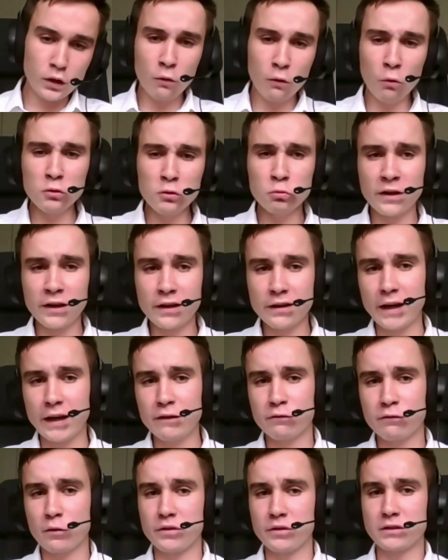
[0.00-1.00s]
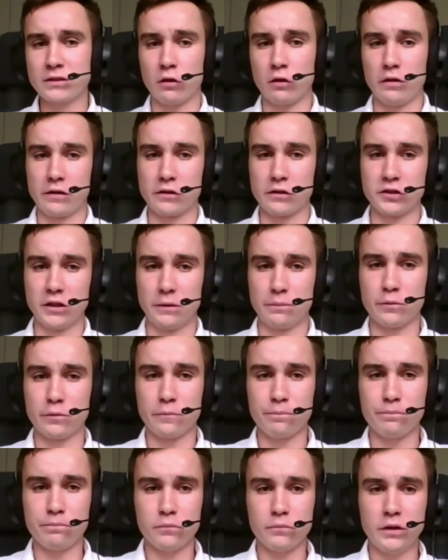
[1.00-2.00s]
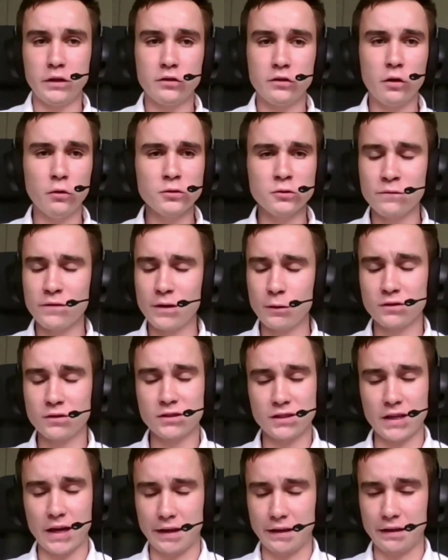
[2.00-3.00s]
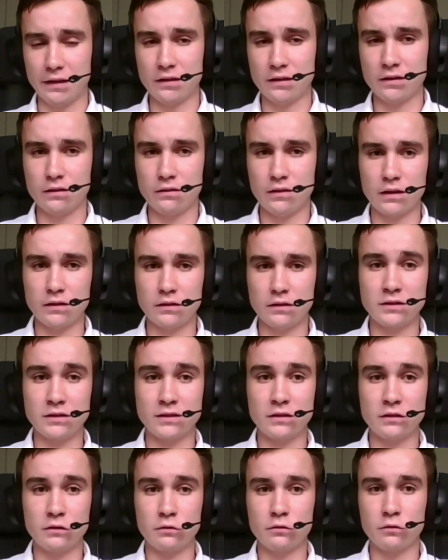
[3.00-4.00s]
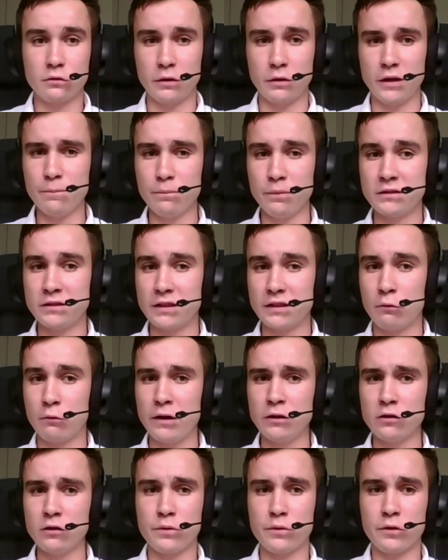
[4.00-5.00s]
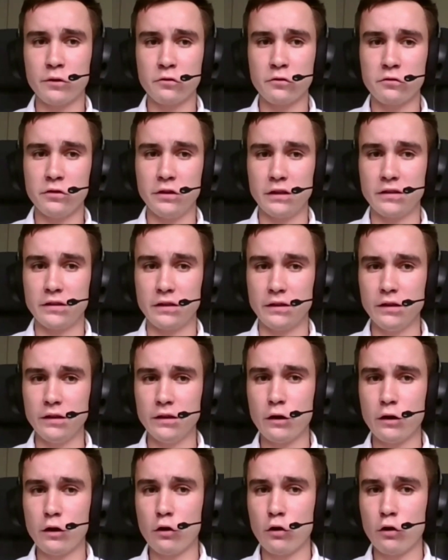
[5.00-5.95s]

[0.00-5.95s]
What would I gain from the scholarship? It goes without saying that this trip is a great opportunity